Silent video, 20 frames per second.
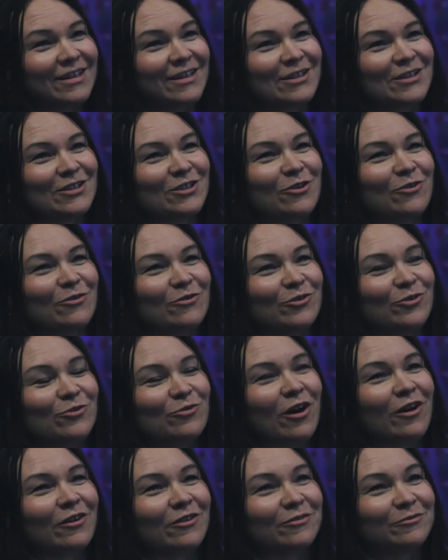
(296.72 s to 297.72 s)
So
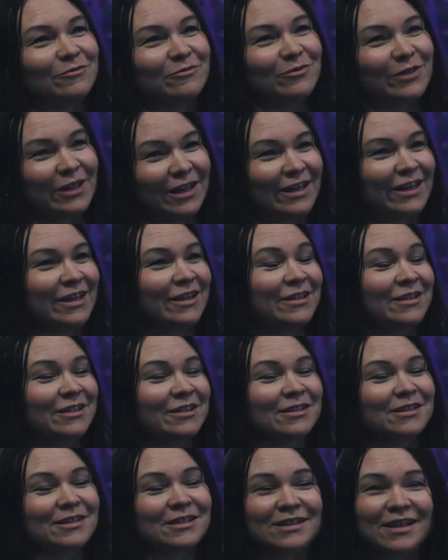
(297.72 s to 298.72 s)
you are really
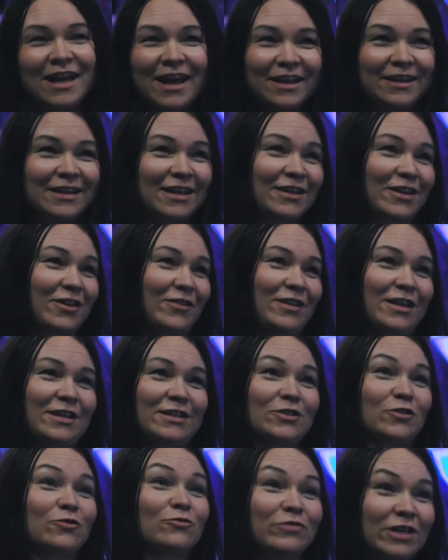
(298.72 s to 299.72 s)
stating the
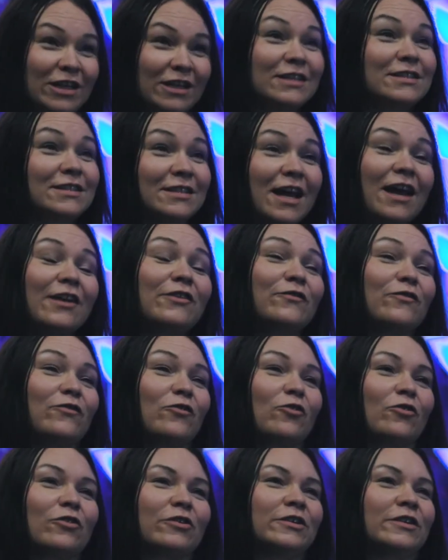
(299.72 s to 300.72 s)
things you really stand
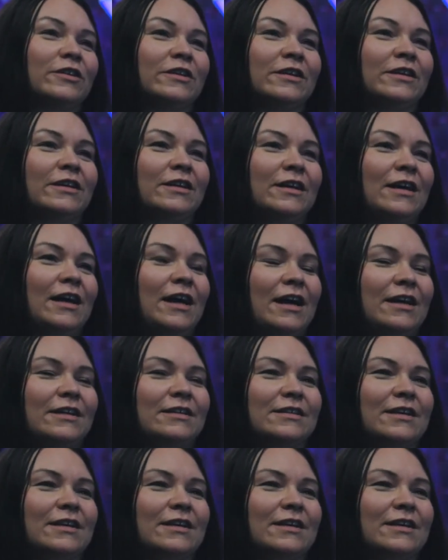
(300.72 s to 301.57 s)
for and